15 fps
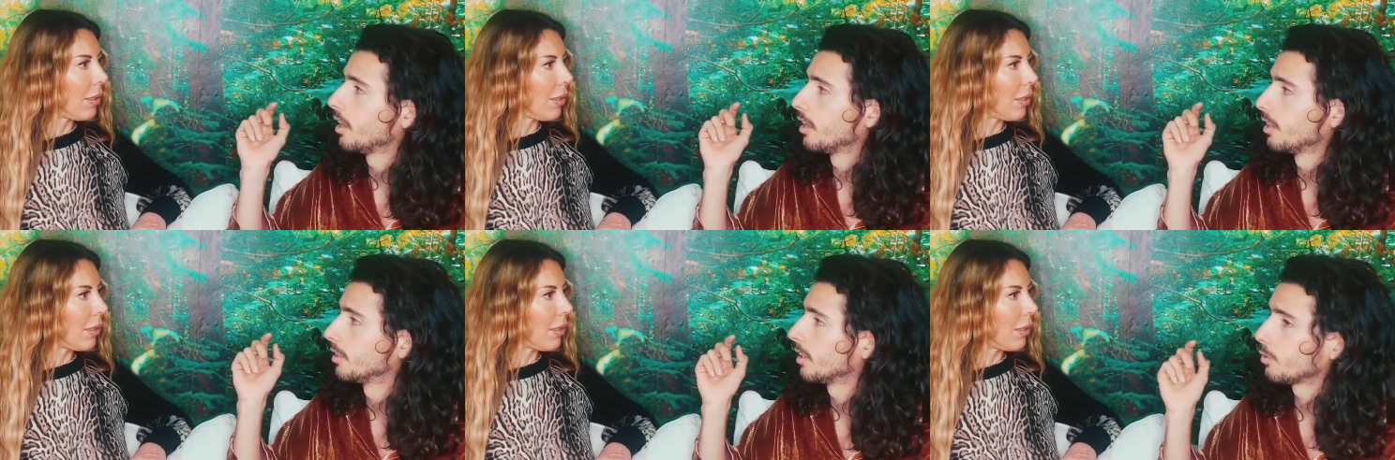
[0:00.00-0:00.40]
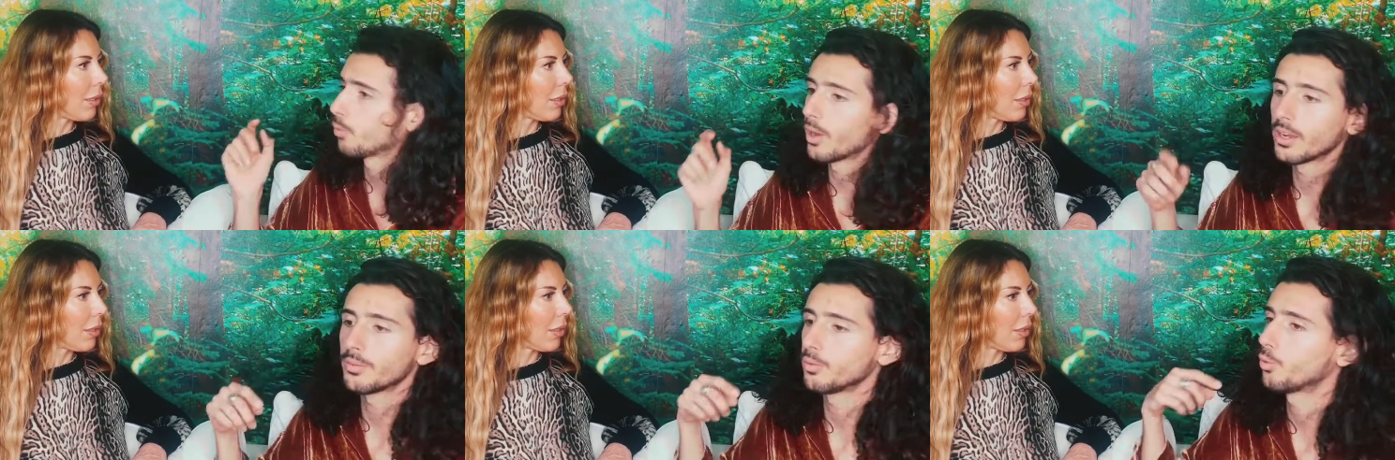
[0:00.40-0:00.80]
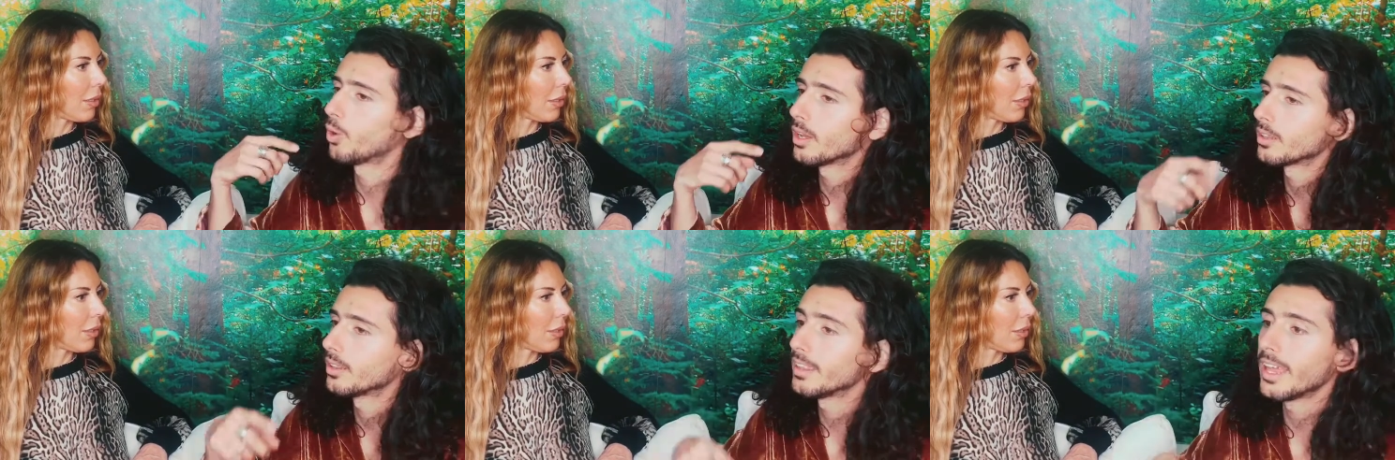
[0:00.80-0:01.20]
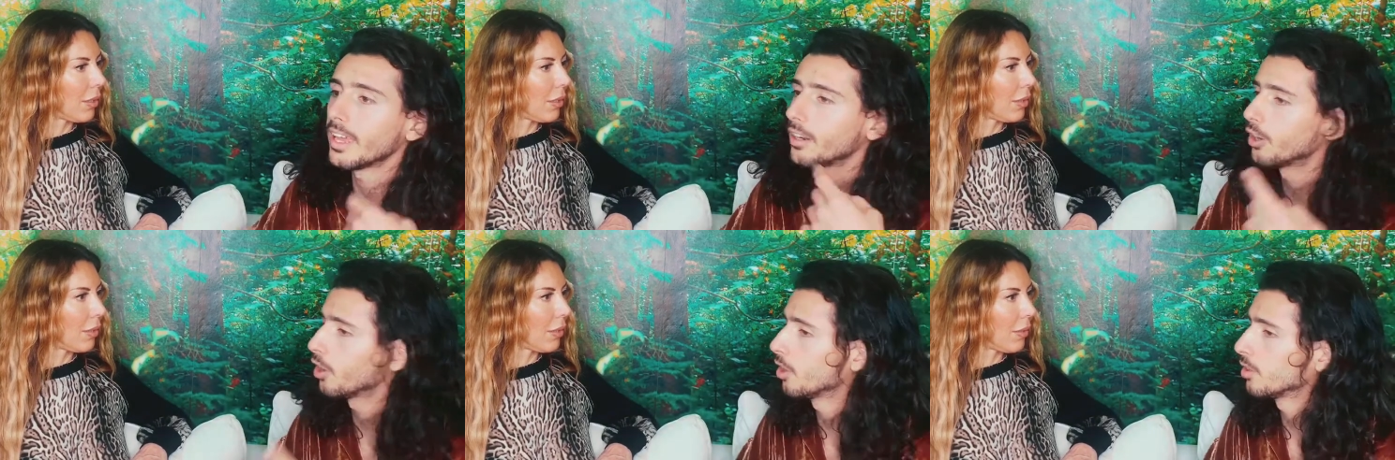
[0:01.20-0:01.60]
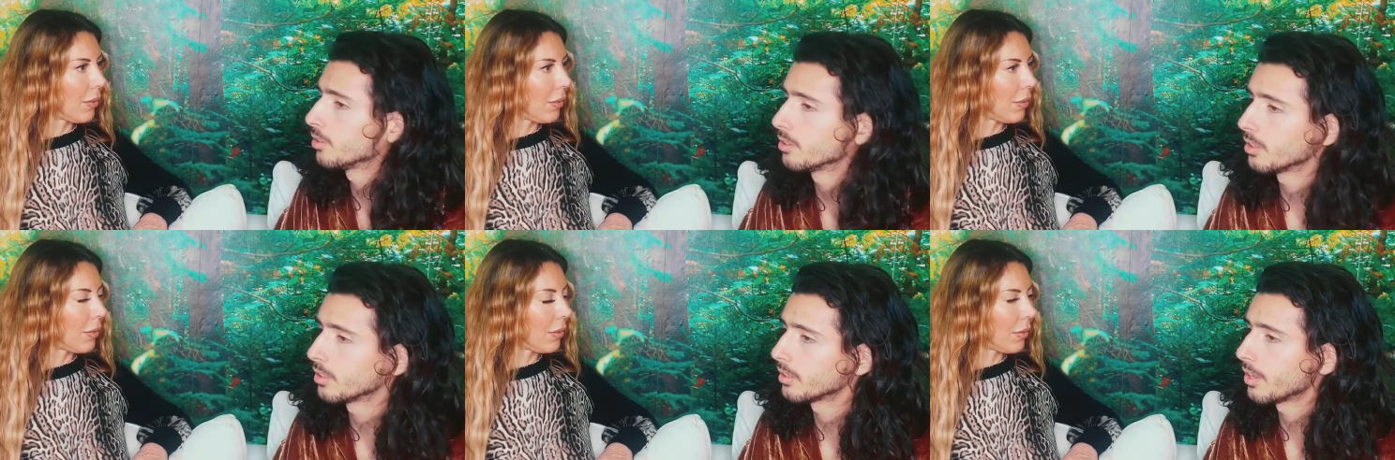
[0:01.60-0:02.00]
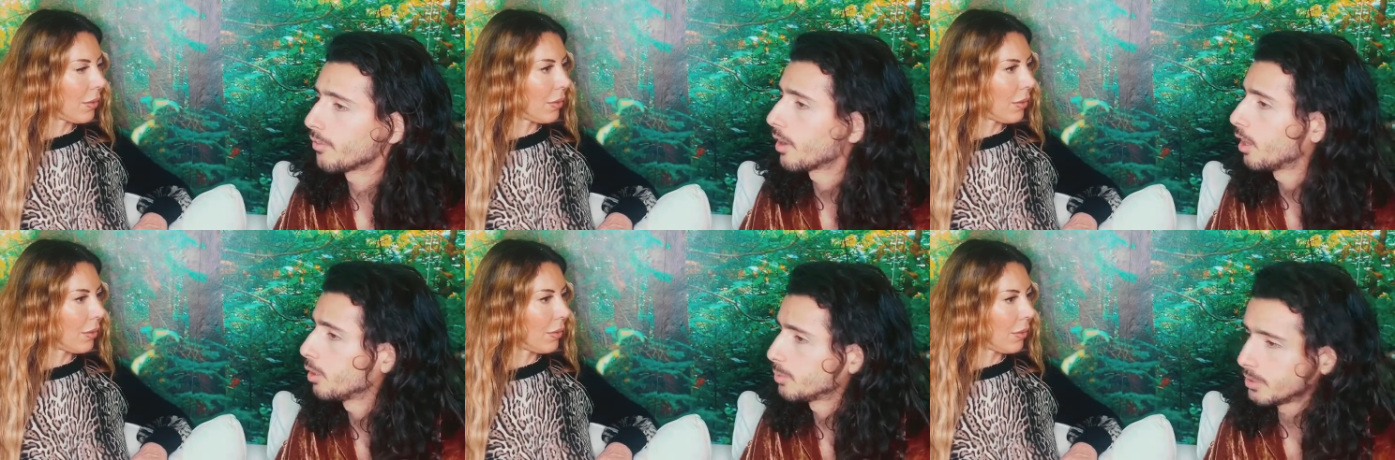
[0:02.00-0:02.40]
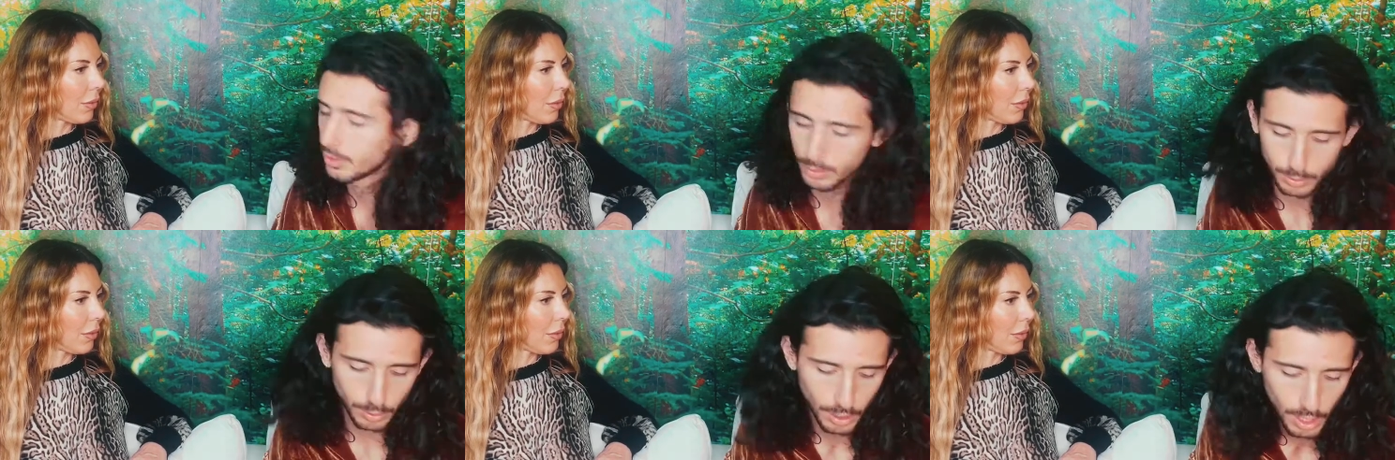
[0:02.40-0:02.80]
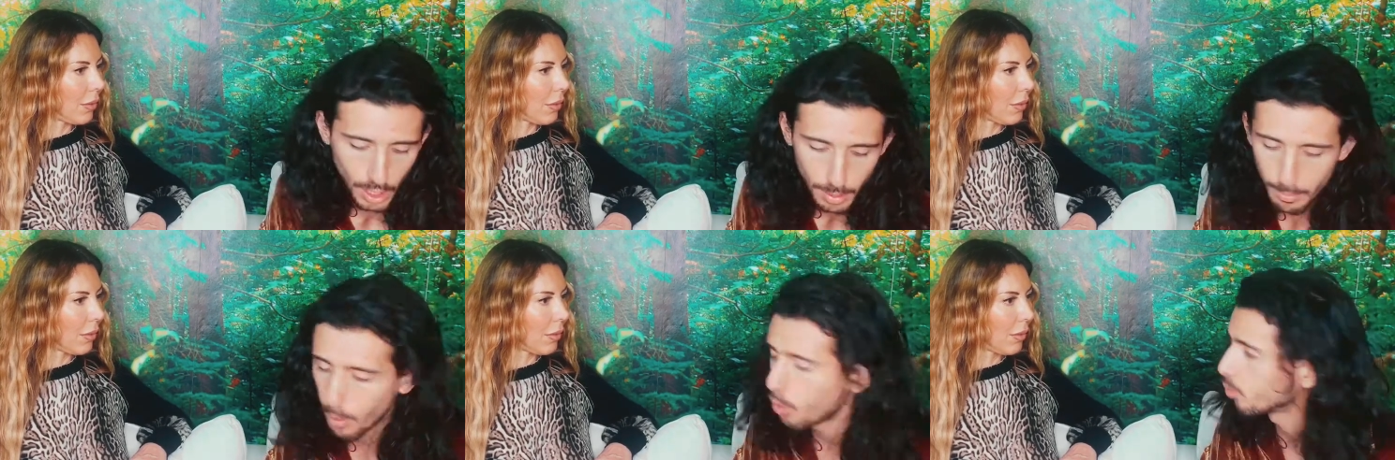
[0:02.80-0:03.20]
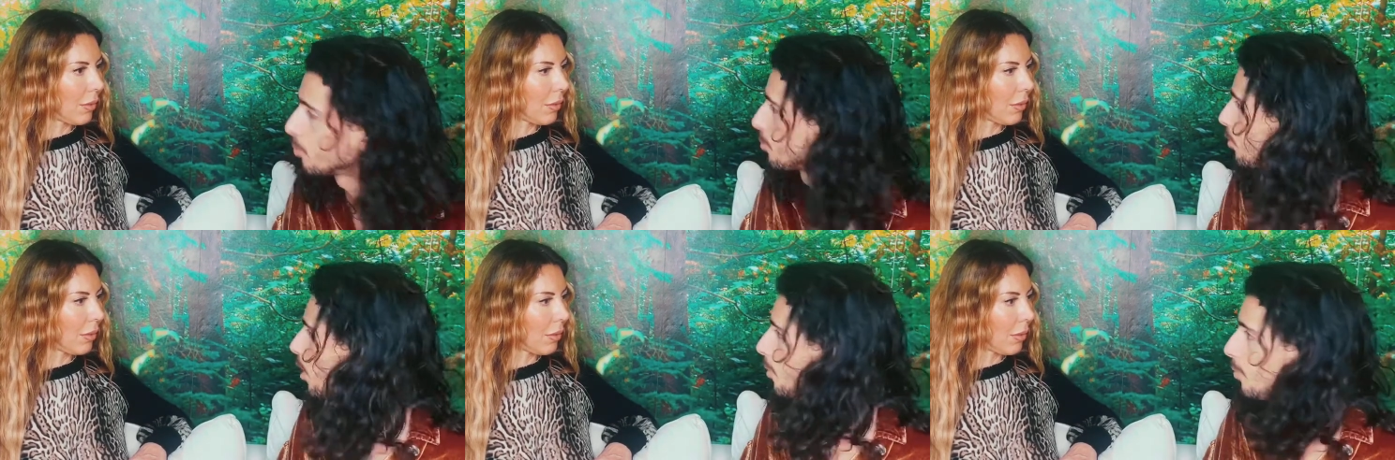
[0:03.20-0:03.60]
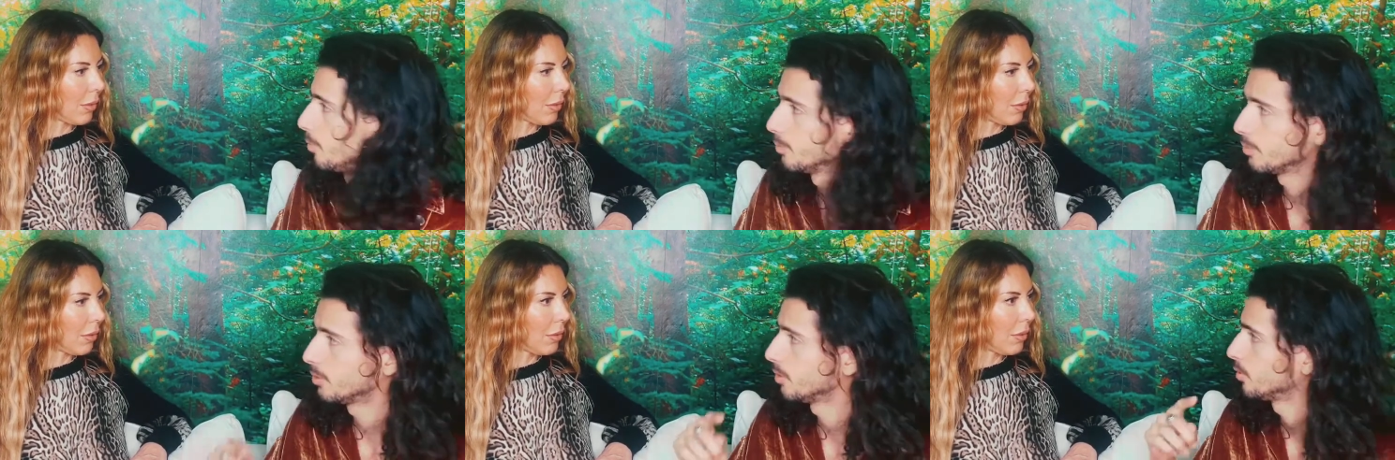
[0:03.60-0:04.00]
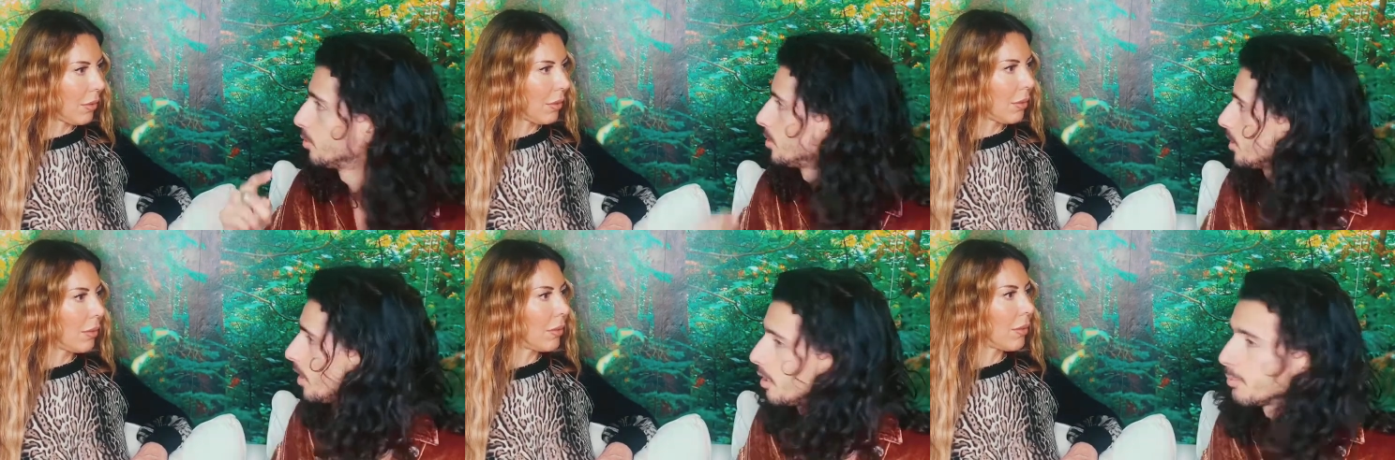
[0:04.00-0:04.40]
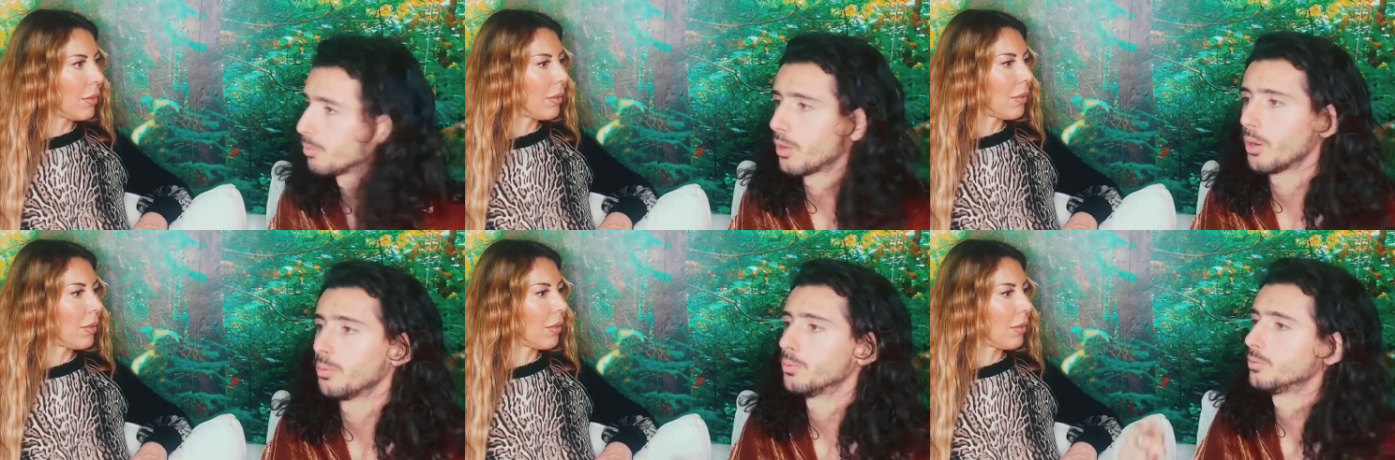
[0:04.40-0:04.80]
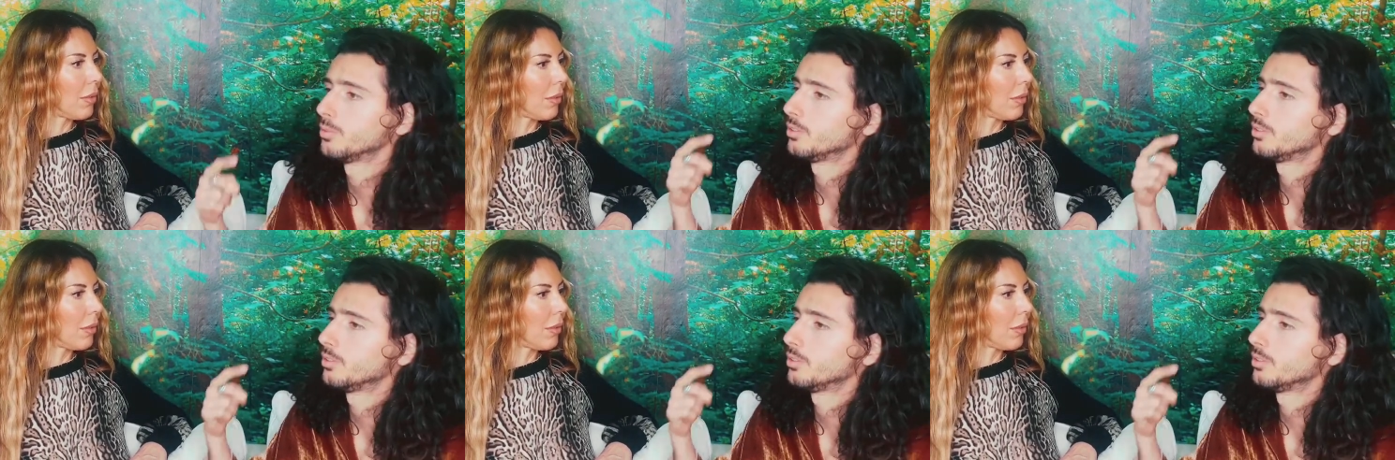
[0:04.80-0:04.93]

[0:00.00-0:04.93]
Speaker 1: like what what later on develops into bone problems into skin problems